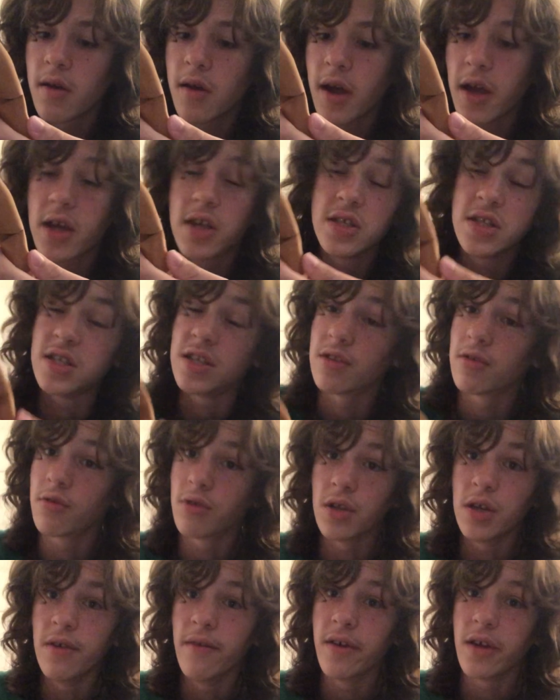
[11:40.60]
I
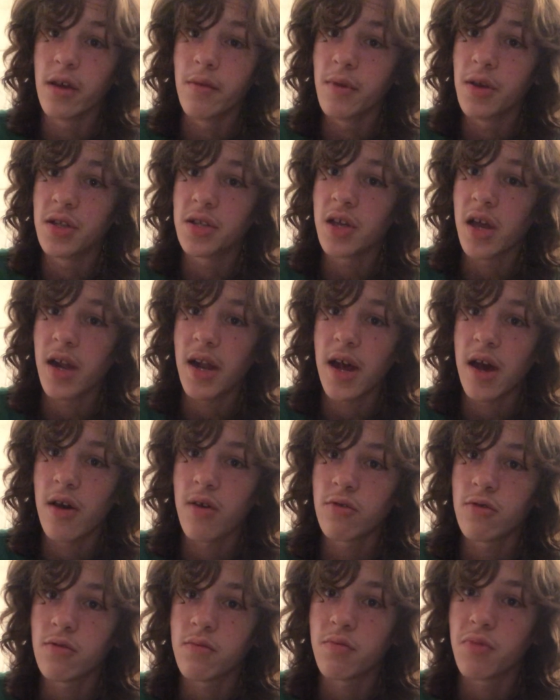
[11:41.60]
considered leaving him inside
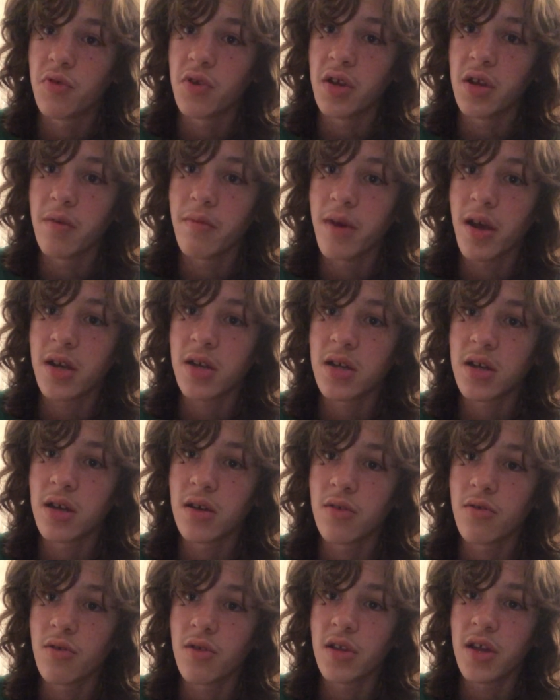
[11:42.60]
out, putting him back
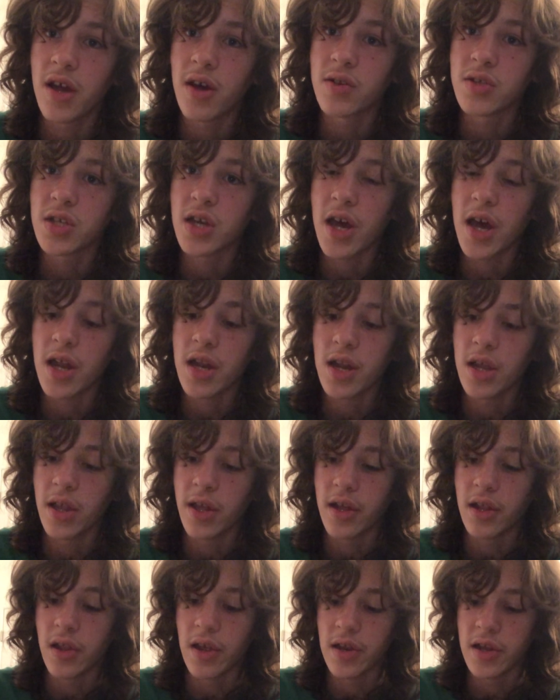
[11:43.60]
together on the outside,
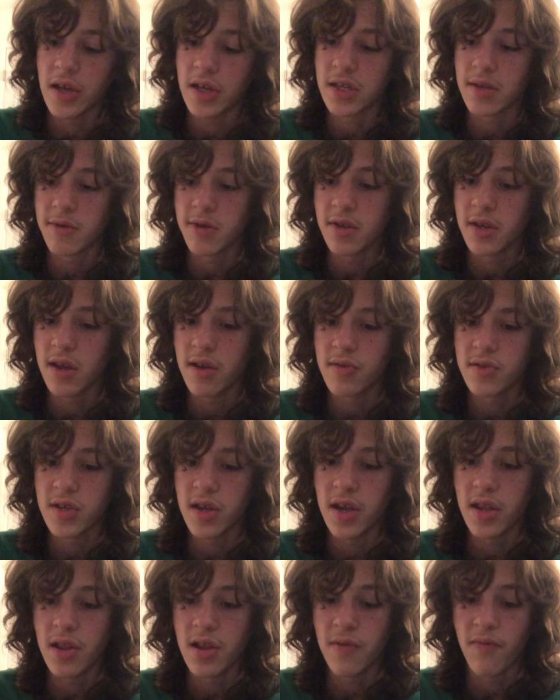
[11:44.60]
like latexing on the
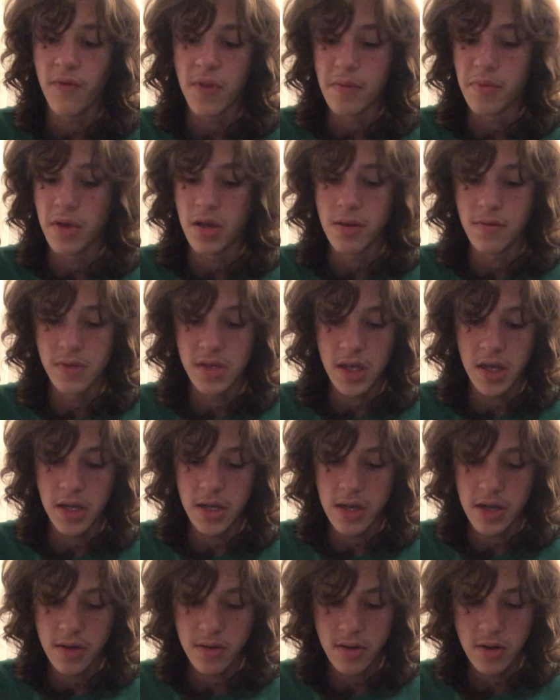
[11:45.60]
outside and then flipping him inside
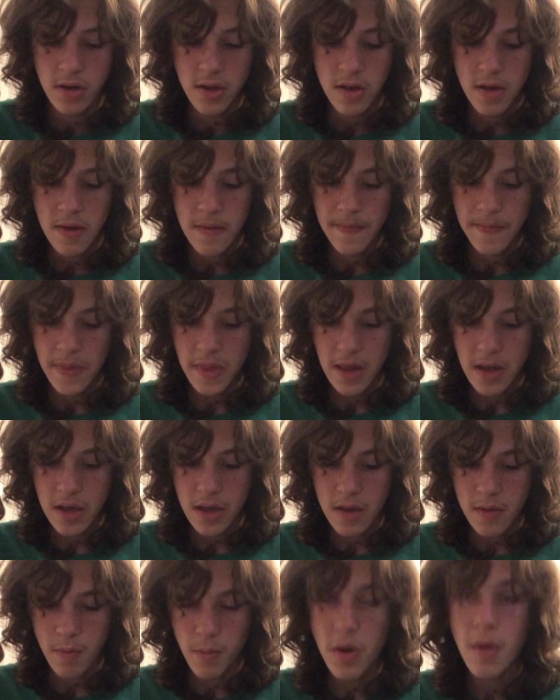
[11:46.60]
out,
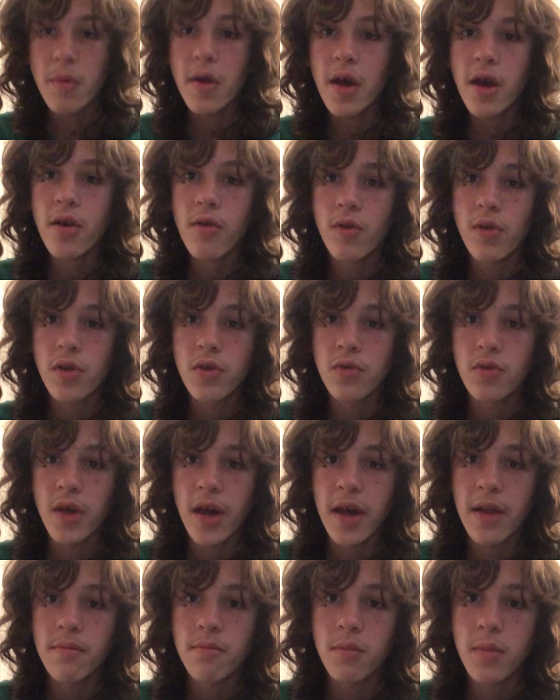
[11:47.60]
but I'm not going to do
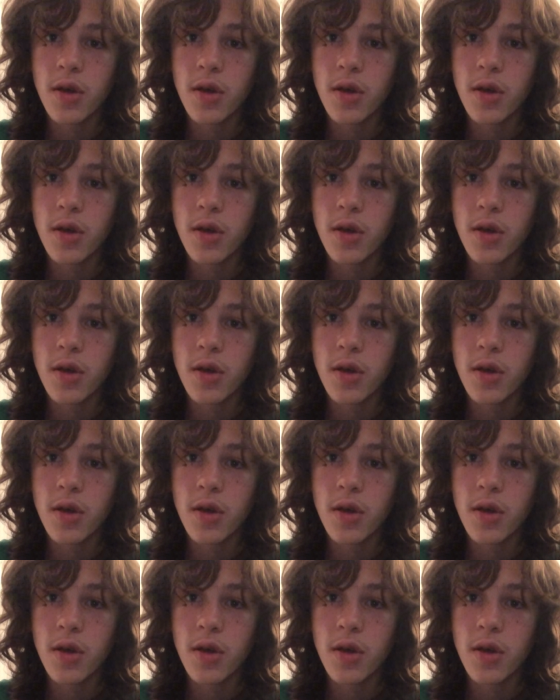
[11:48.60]
that.